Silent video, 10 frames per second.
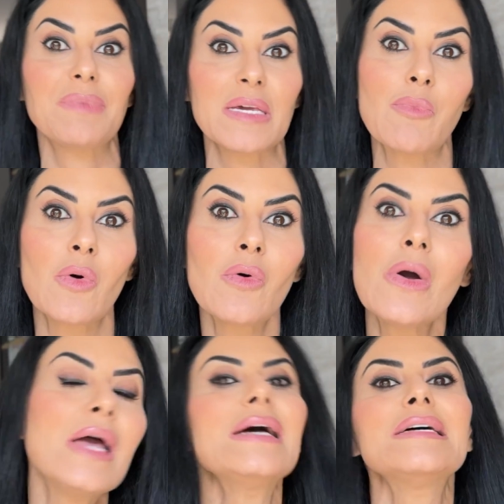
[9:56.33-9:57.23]
of
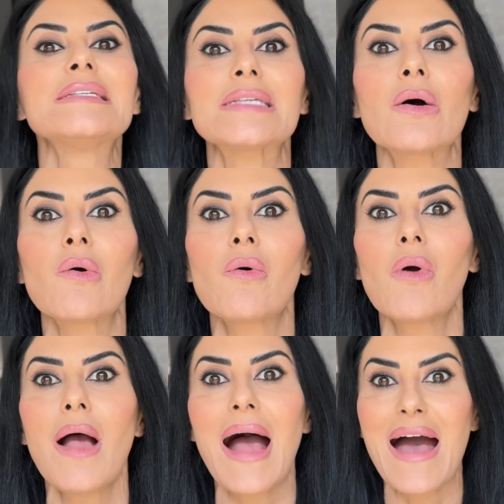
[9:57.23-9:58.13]
people.
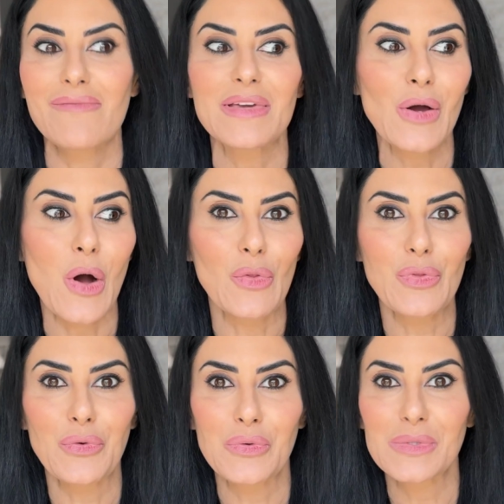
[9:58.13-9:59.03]
So having
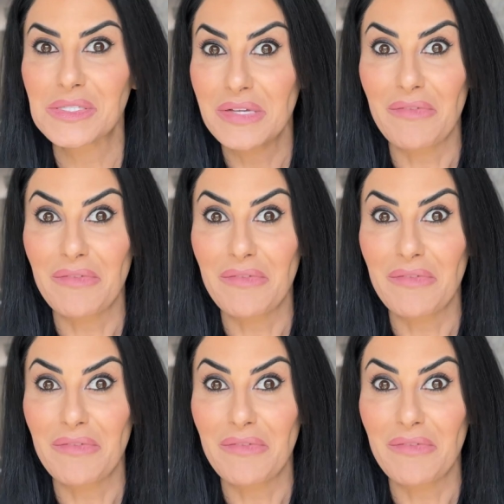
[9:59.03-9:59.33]
gone through